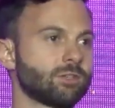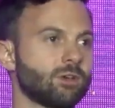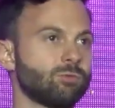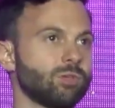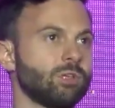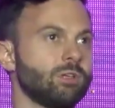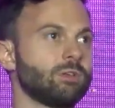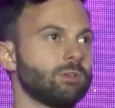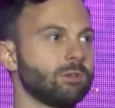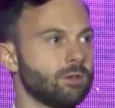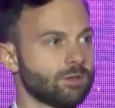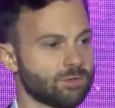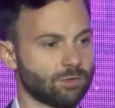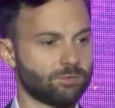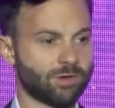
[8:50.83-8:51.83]
that we
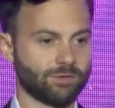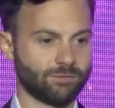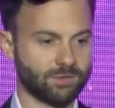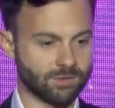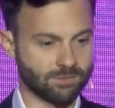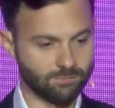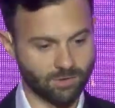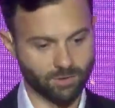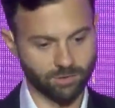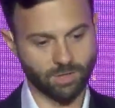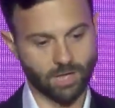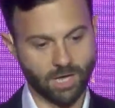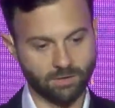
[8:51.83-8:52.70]
sort of have this very